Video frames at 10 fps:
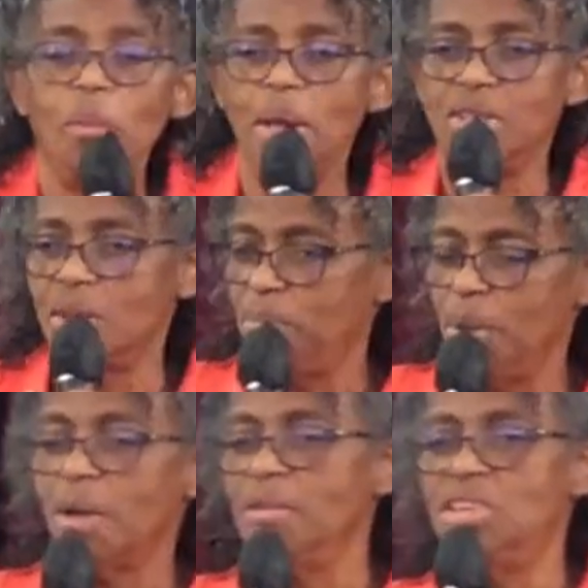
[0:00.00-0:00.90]
with me to the
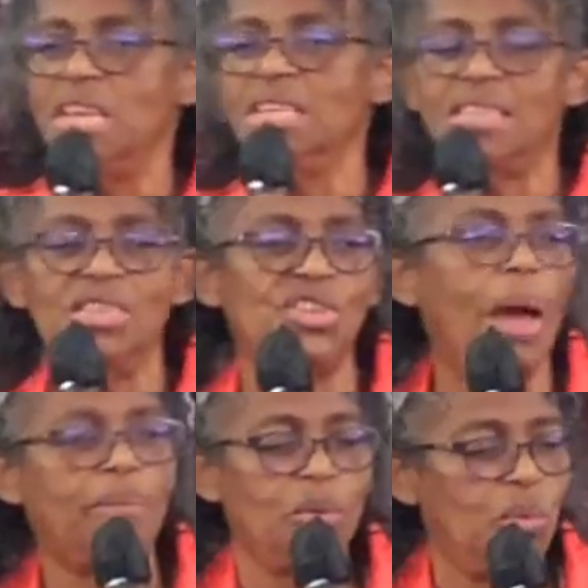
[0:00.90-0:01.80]
book of Genesis,
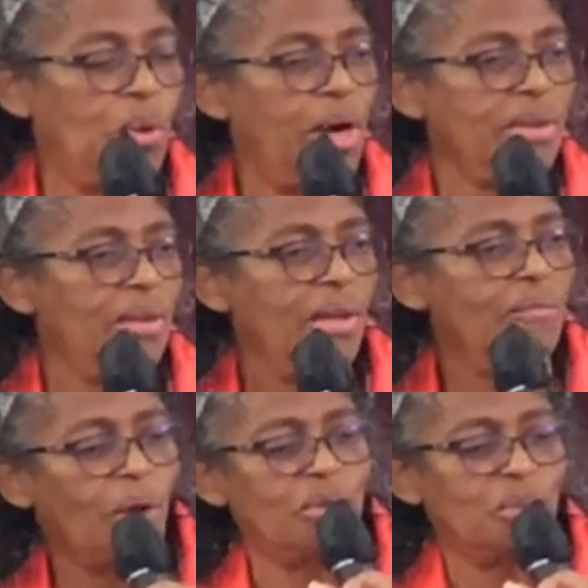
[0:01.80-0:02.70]
chapter 1,
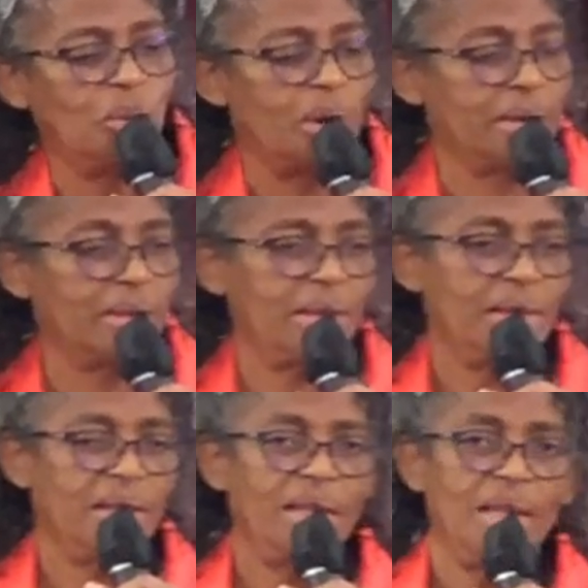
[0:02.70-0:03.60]
verse 1.
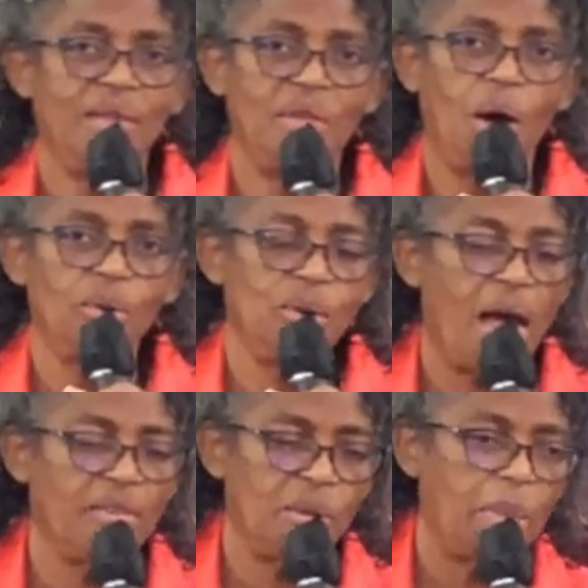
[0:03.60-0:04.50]
And those who
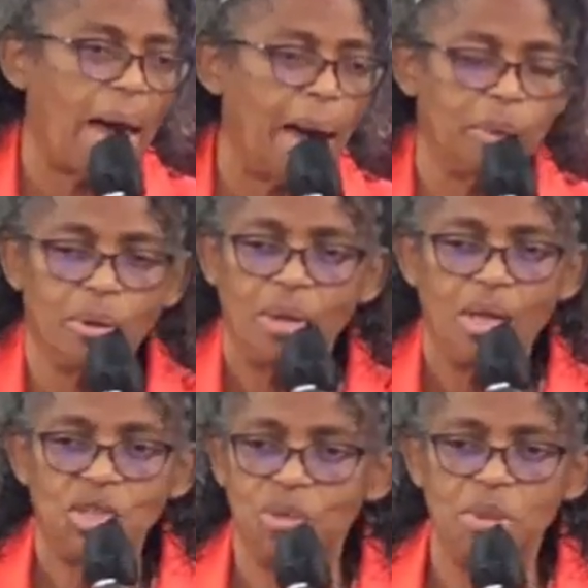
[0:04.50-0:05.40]
have the
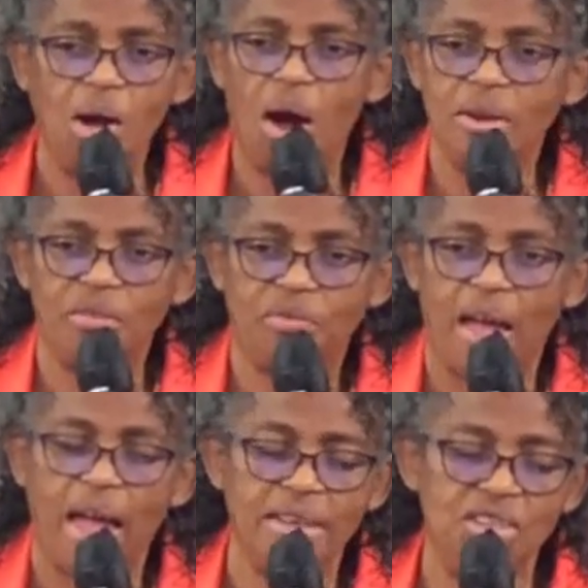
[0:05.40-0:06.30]
Bible should be hard to
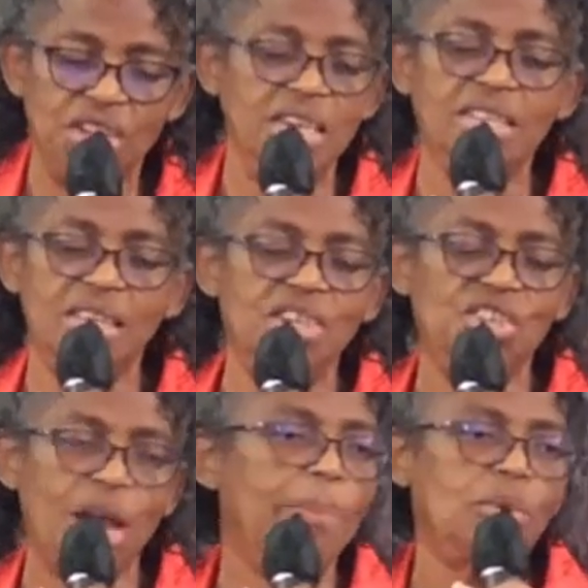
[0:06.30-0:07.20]
find.
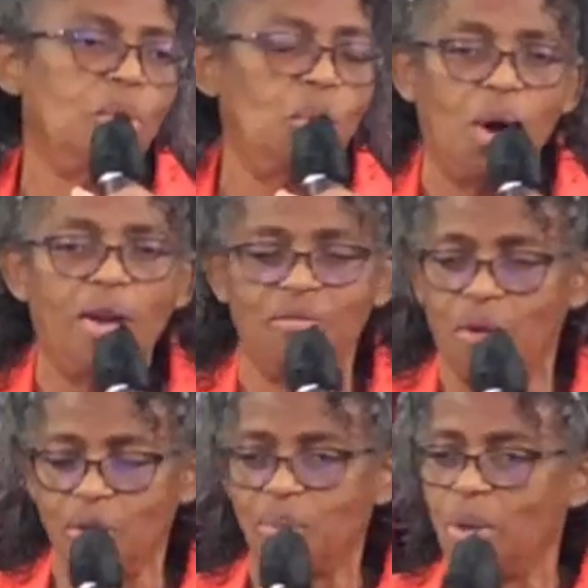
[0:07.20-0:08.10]
Genesis, chapter 1,
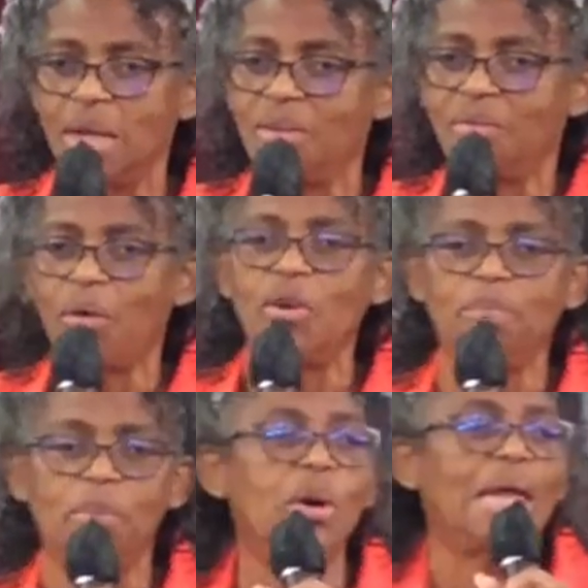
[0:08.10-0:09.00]
verse 1. It's the
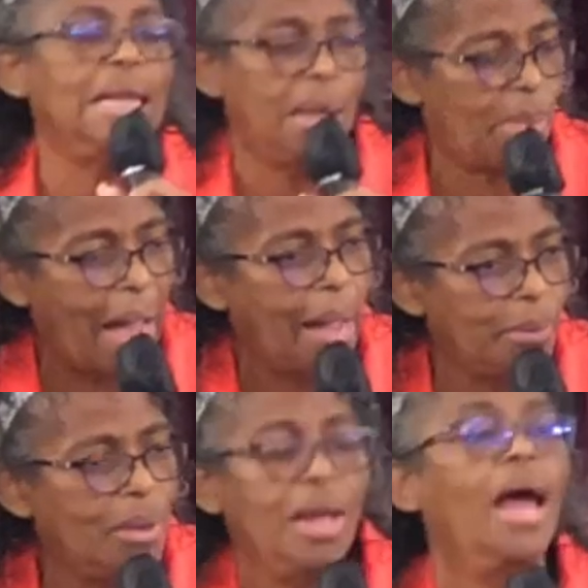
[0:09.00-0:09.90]
first book in the
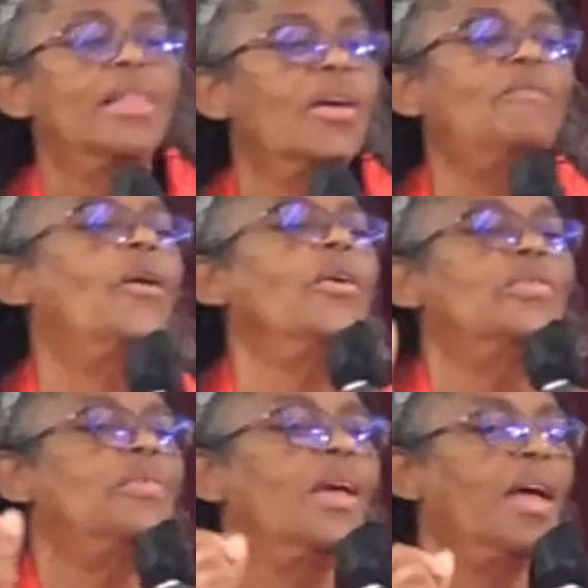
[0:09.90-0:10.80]
Bible, the
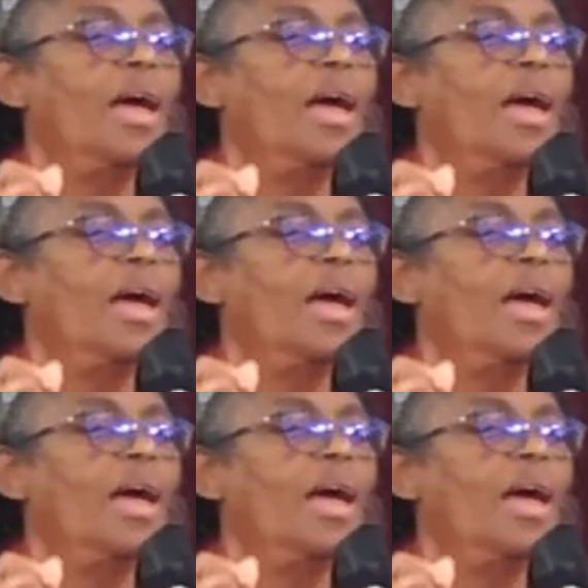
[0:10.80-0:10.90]
first